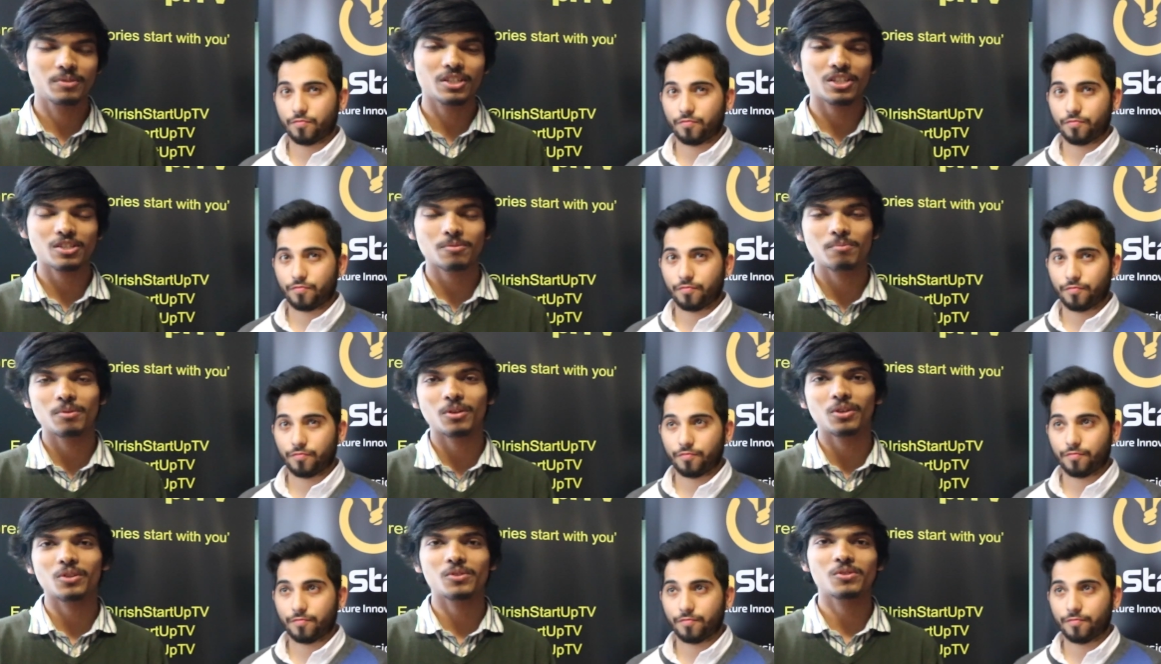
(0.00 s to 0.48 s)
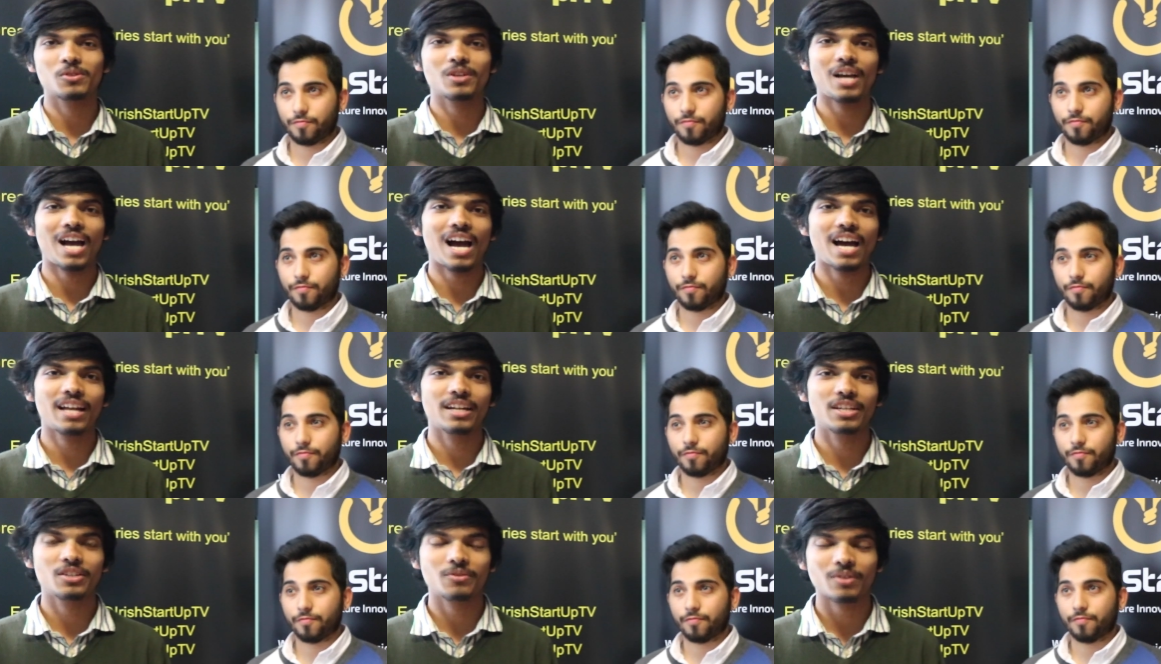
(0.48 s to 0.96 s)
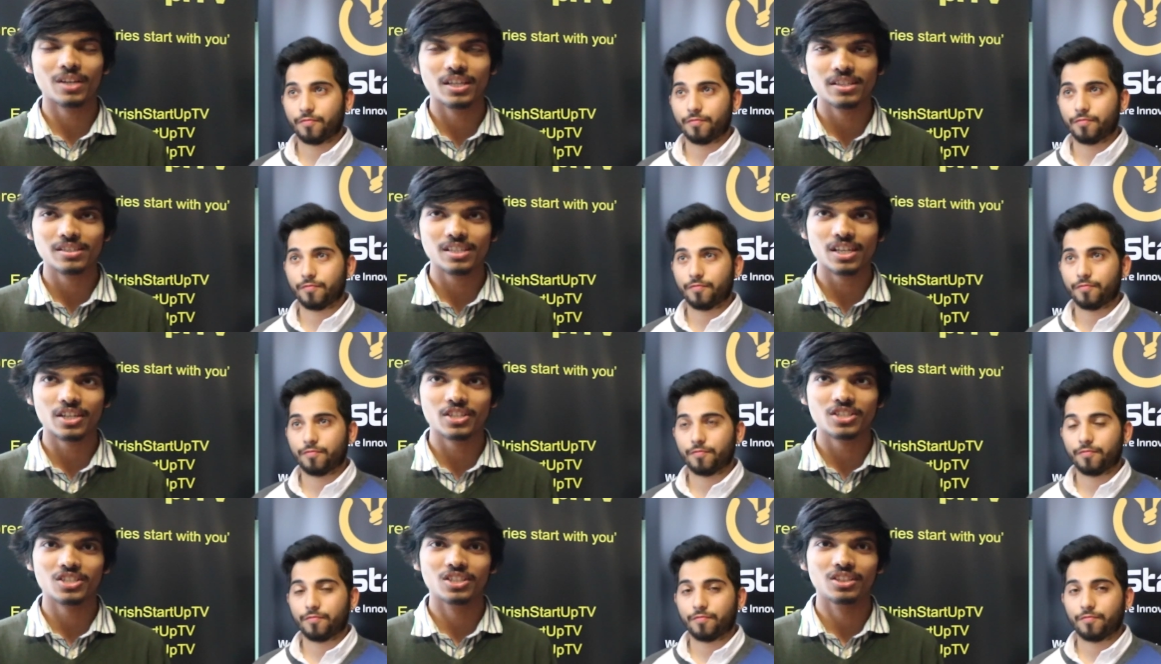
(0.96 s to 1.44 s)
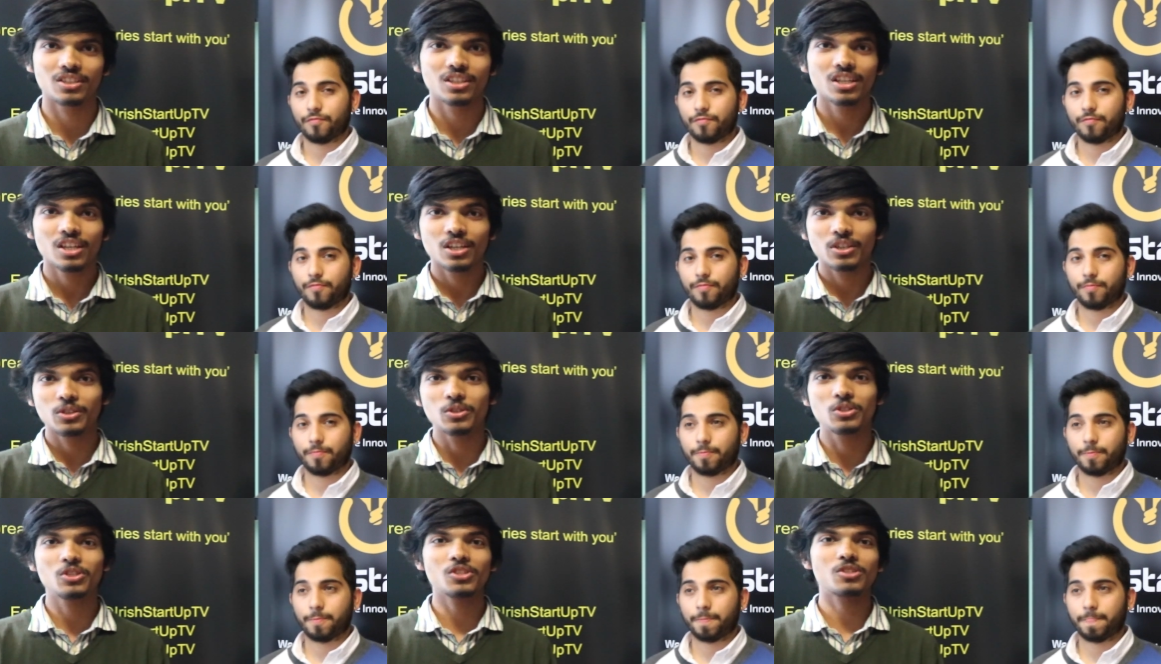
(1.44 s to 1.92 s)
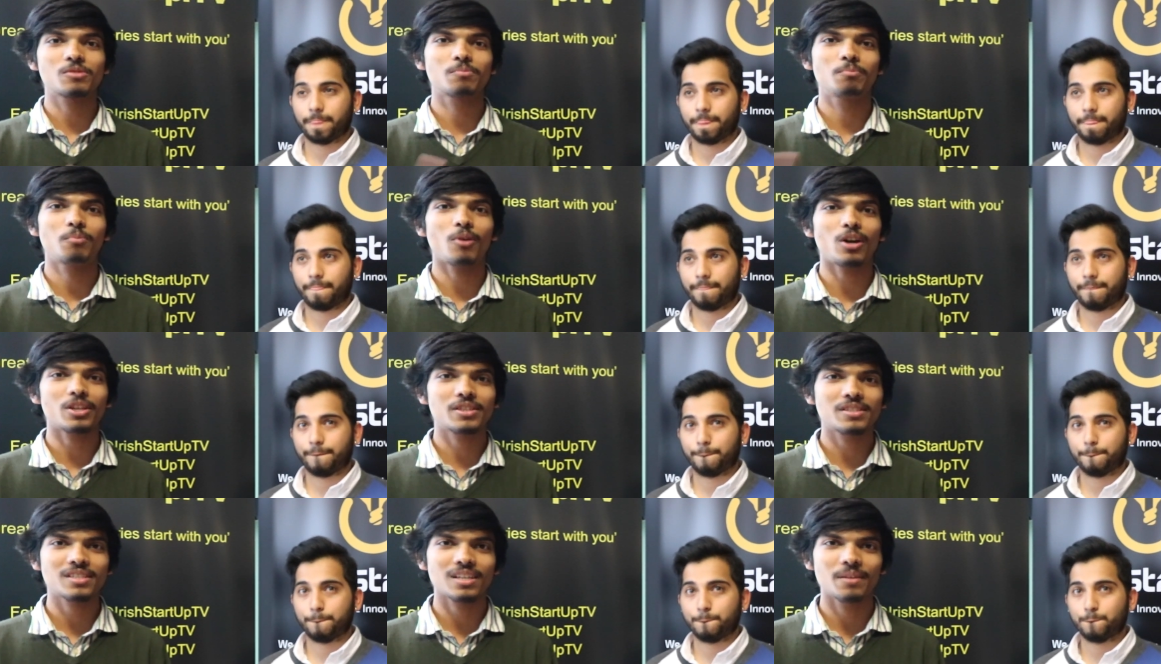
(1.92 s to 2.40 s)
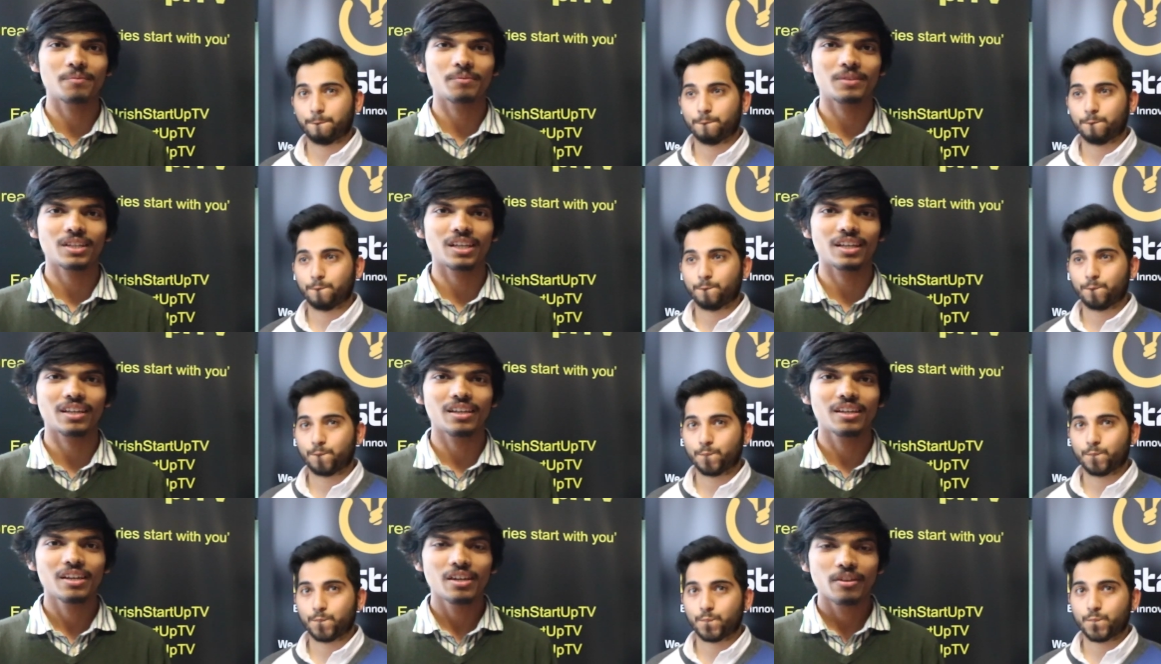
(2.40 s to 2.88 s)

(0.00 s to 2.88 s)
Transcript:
Speaker 1: just because you had a transaction. You just bought something.